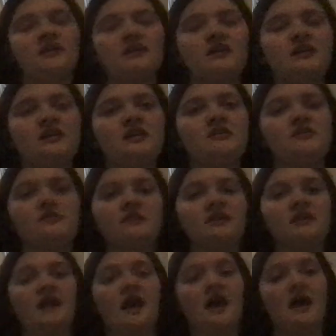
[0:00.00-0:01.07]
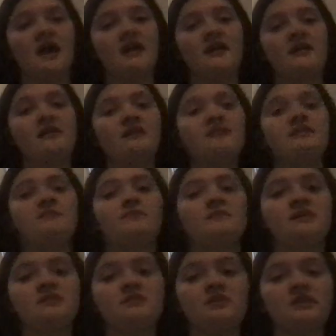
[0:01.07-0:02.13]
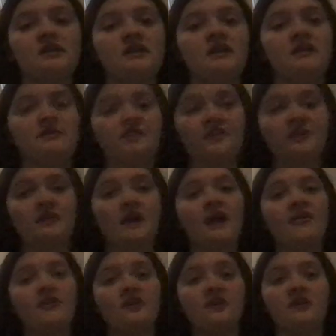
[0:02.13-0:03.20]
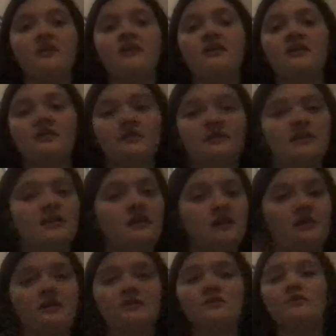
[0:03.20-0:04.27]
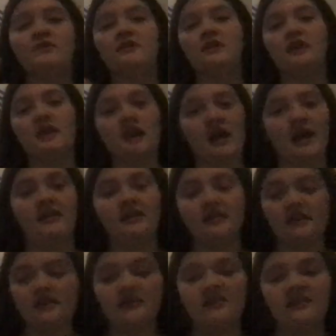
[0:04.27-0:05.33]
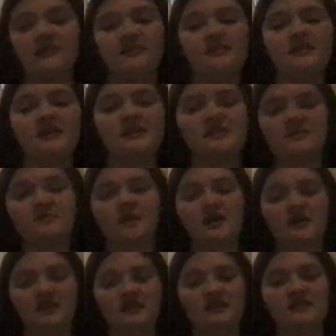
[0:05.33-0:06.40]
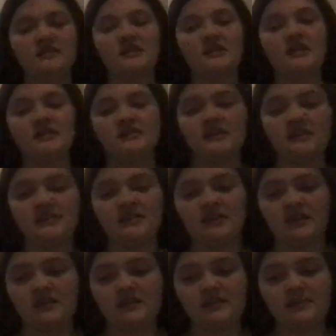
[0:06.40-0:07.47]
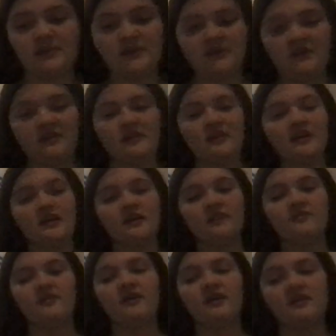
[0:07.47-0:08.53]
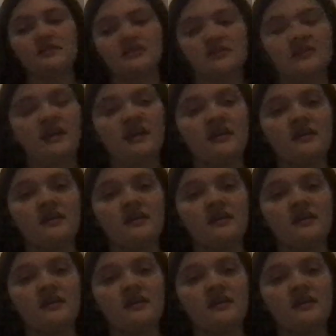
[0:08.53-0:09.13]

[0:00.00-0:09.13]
He can do it again. Means what he did for another, he can do it again. Testimony of Jesus, spirit of prophecy.